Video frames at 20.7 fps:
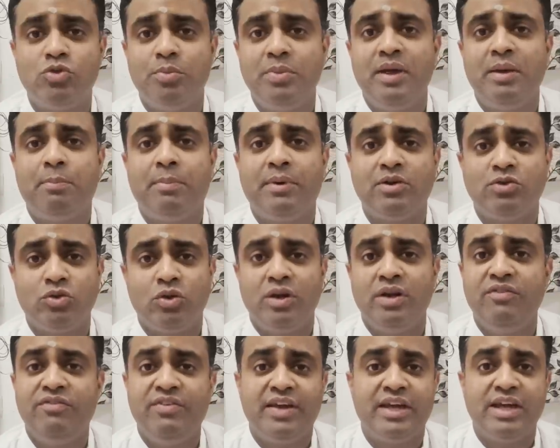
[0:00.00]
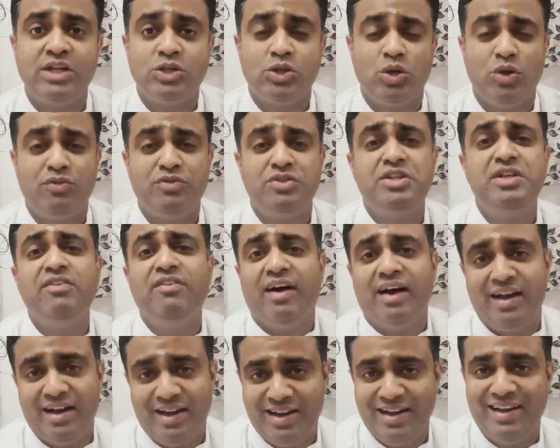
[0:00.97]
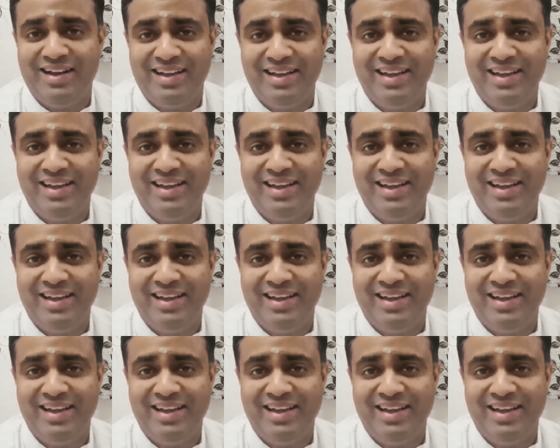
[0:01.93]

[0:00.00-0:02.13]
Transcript: to be a personification of Shiva.